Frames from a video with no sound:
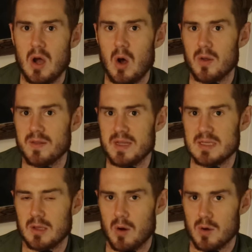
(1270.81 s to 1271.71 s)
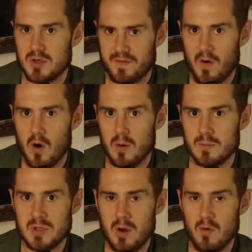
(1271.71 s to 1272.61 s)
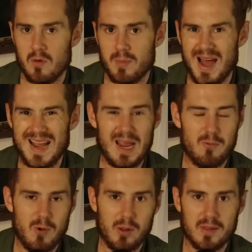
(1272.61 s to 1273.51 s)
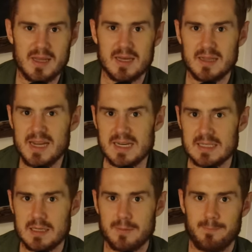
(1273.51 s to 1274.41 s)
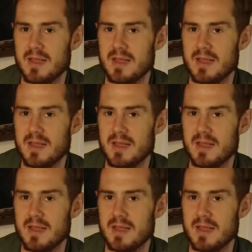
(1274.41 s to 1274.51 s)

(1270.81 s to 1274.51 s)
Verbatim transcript: on these large farms owned by a wealthy elite.